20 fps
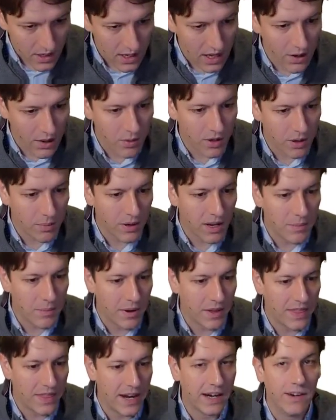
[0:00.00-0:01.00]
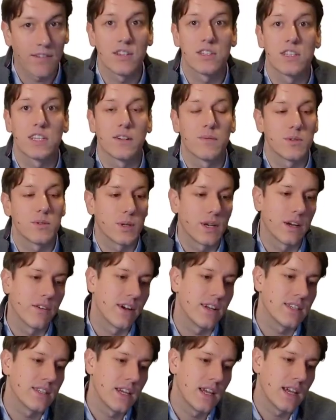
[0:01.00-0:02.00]
I will apply Pythagoras' theorem to it,
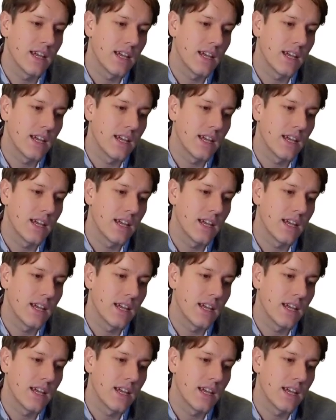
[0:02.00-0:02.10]
right?